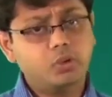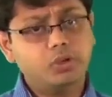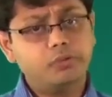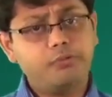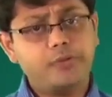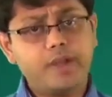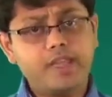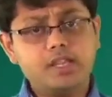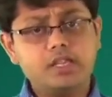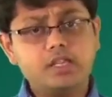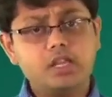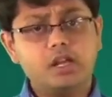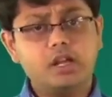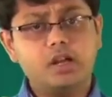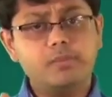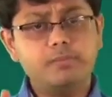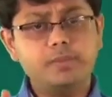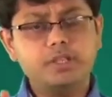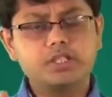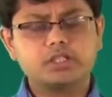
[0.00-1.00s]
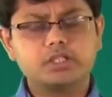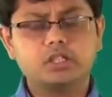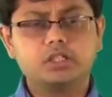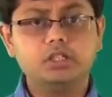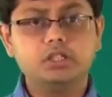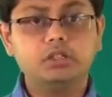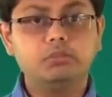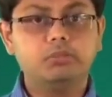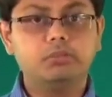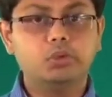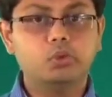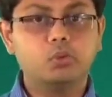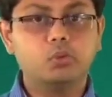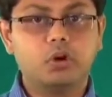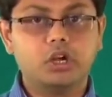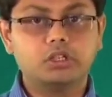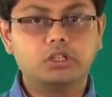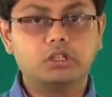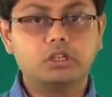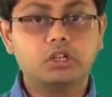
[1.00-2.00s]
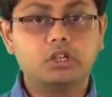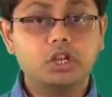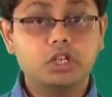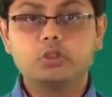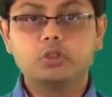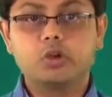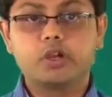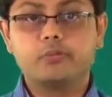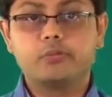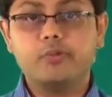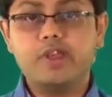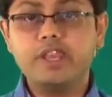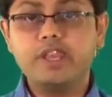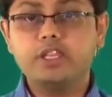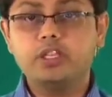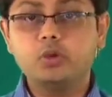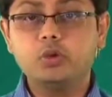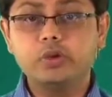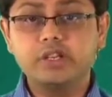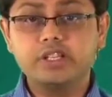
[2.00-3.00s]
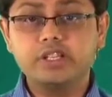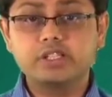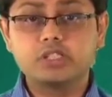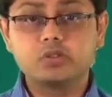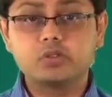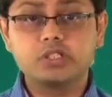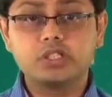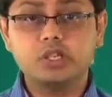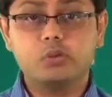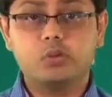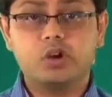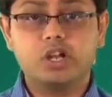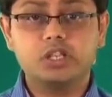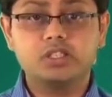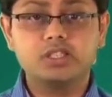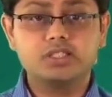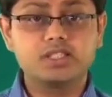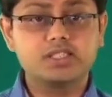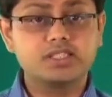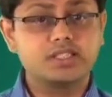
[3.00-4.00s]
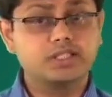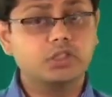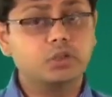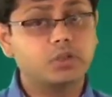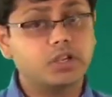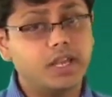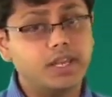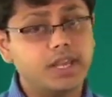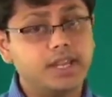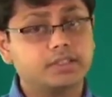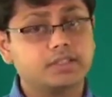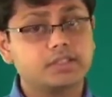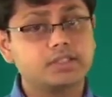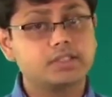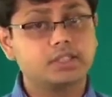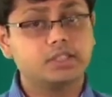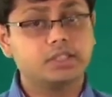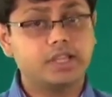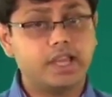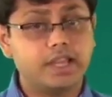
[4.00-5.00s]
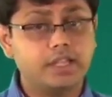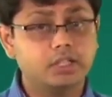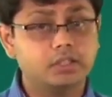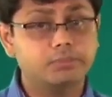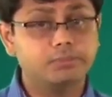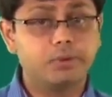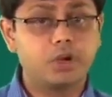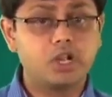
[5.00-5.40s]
you will find a mystical blue water. You are very curious to see what this is and you collect this in an iron